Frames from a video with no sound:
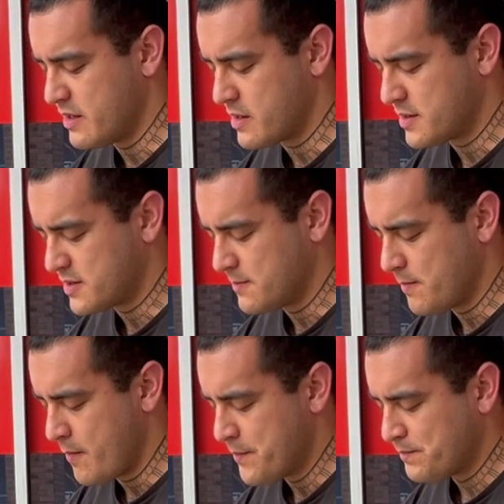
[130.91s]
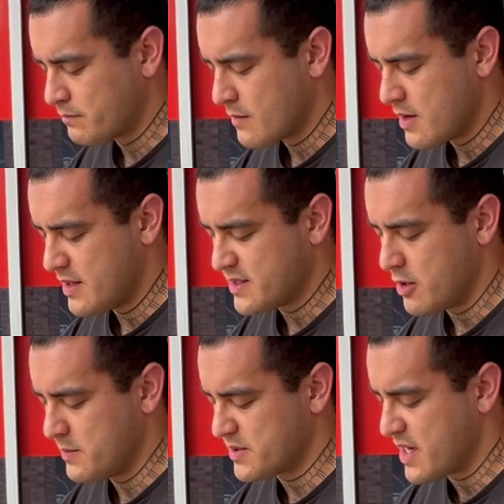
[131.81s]
this. It's
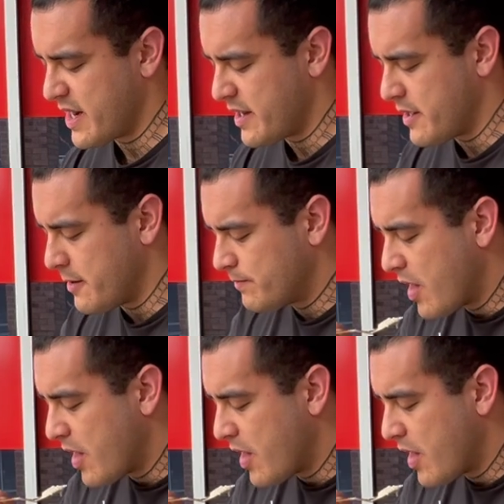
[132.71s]
almost 9 a.m.